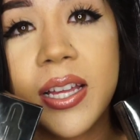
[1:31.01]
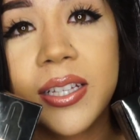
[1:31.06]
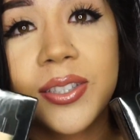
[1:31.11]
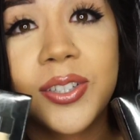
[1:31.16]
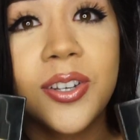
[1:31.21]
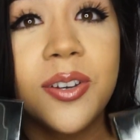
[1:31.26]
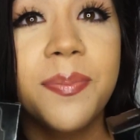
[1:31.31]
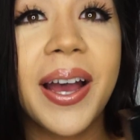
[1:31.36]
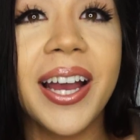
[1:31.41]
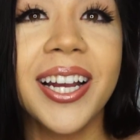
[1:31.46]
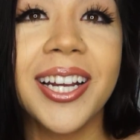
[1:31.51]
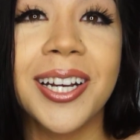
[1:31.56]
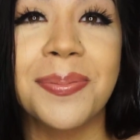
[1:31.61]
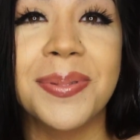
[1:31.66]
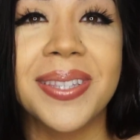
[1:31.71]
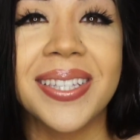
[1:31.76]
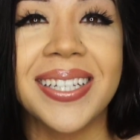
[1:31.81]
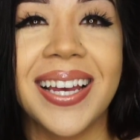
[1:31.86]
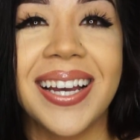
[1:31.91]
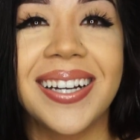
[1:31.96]
2
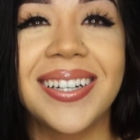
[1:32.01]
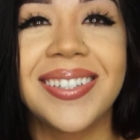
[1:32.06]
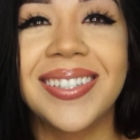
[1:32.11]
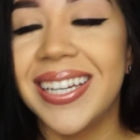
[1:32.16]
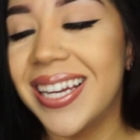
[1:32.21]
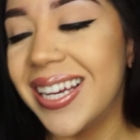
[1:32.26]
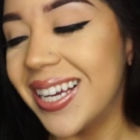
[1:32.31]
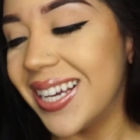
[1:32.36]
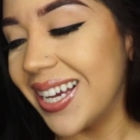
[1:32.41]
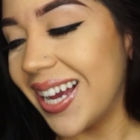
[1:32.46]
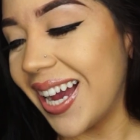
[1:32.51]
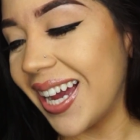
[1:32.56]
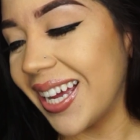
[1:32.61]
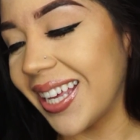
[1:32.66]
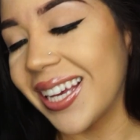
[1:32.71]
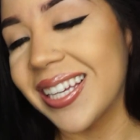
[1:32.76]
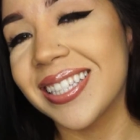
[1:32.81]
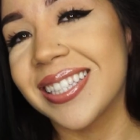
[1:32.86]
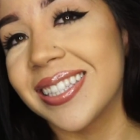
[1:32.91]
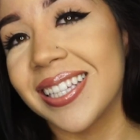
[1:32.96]
backups now. I
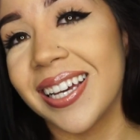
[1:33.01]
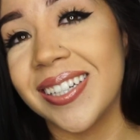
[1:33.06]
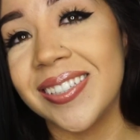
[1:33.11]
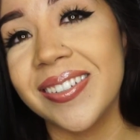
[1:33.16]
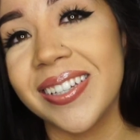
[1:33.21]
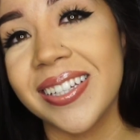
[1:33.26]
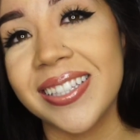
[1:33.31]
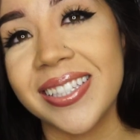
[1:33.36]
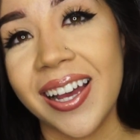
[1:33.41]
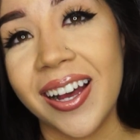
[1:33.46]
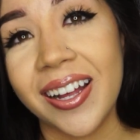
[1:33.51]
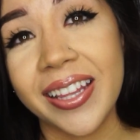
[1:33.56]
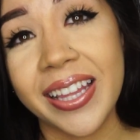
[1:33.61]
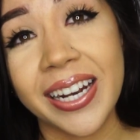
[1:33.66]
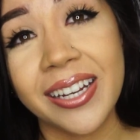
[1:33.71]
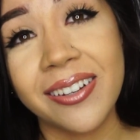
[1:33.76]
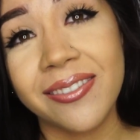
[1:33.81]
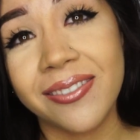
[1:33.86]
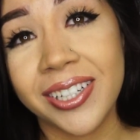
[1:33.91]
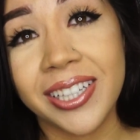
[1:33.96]
guess that's how you can tell that
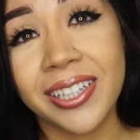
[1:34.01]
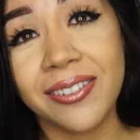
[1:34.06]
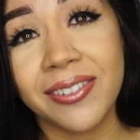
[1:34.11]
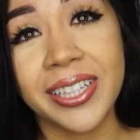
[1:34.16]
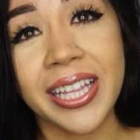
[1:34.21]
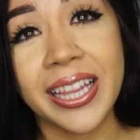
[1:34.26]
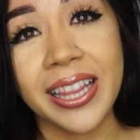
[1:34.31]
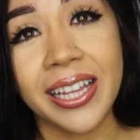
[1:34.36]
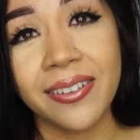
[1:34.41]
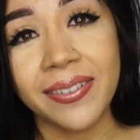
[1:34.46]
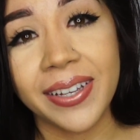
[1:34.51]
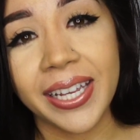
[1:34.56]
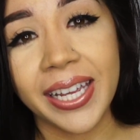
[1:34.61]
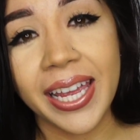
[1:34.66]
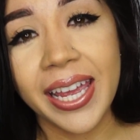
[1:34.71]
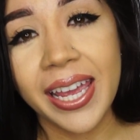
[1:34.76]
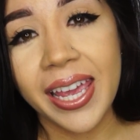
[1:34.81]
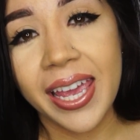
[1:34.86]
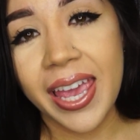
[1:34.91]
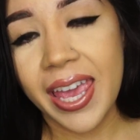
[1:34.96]
I really love
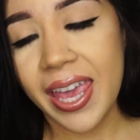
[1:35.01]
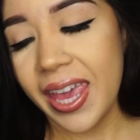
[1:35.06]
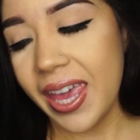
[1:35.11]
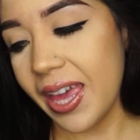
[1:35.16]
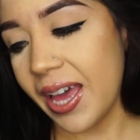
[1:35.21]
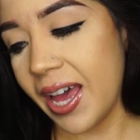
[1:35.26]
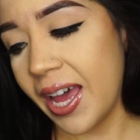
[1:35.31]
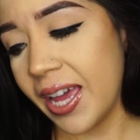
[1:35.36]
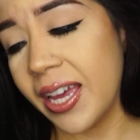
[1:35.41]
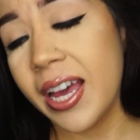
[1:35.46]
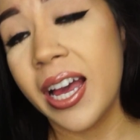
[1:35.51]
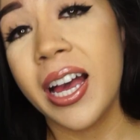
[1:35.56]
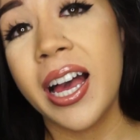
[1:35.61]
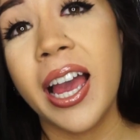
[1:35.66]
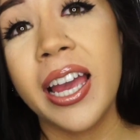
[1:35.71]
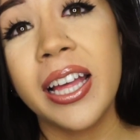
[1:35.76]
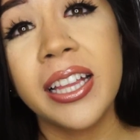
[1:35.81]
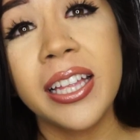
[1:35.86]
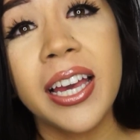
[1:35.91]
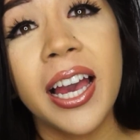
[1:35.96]
it. I
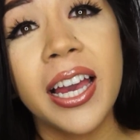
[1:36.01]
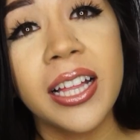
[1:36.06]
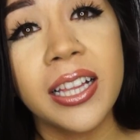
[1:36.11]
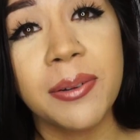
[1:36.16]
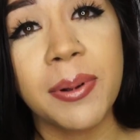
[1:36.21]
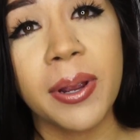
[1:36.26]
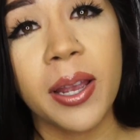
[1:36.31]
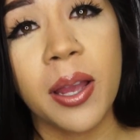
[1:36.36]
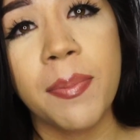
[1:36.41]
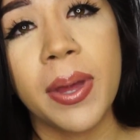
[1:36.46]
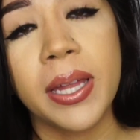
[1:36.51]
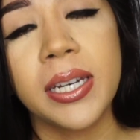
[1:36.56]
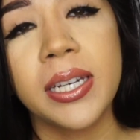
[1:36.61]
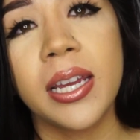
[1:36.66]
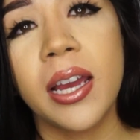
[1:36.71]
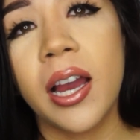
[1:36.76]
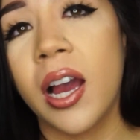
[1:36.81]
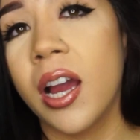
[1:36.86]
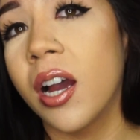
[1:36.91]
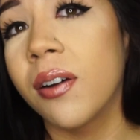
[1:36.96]
highly recommend
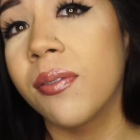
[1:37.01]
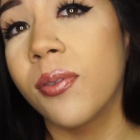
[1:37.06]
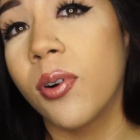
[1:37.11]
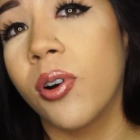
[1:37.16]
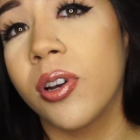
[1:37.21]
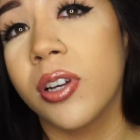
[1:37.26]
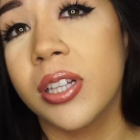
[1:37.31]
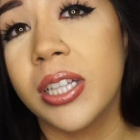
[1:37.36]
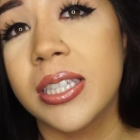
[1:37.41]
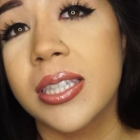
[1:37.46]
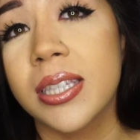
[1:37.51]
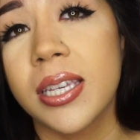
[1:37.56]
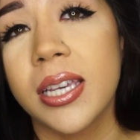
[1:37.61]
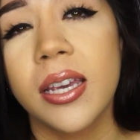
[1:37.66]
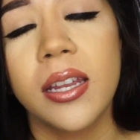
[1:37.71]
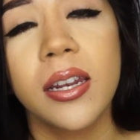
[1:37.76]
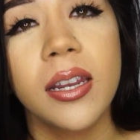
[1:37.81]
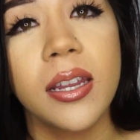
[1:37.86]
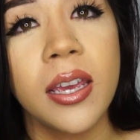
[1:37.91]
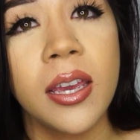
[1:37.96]
it. I have oily
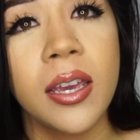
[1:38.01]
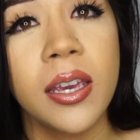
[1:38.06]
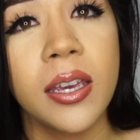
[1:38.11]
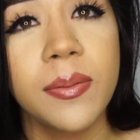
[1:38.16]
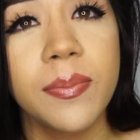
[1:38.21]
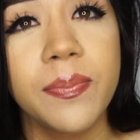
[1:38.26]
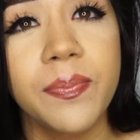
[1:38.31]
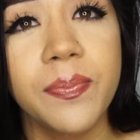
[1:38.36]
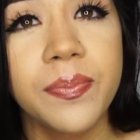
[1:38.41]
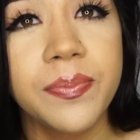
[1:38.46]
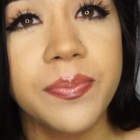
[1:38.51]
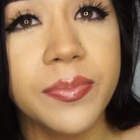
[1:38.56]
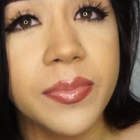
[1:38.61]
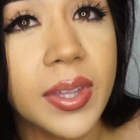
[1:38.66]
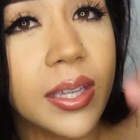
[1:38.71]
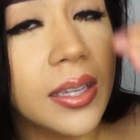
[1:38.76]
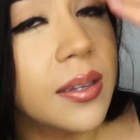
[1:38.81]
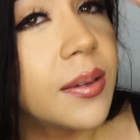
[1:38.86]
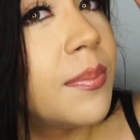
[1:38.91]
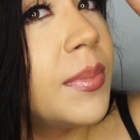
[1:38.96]
skin. It
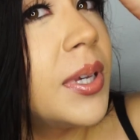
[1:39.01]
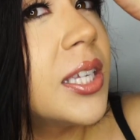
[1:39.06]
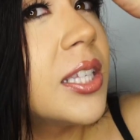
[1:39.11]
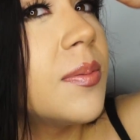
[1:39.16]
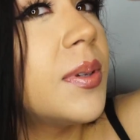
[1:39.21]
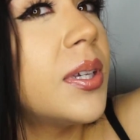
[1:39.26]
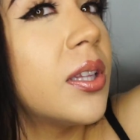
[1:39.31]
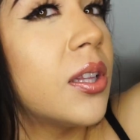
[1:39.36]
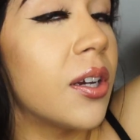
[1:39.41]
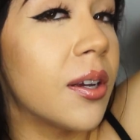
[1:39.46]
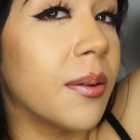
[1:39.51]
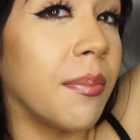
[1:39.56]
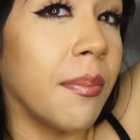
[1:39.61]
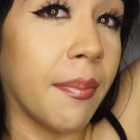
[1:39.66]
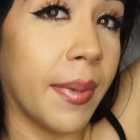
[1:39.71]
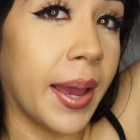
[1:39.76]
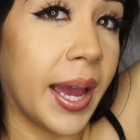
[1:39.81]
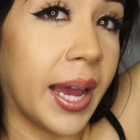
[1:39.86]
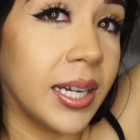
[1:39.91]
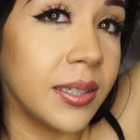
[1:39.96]
makes me look
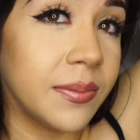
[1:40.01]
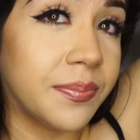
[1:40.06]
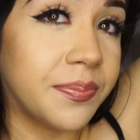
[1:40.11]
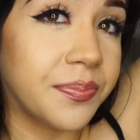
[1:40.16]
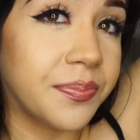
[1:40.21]
matte,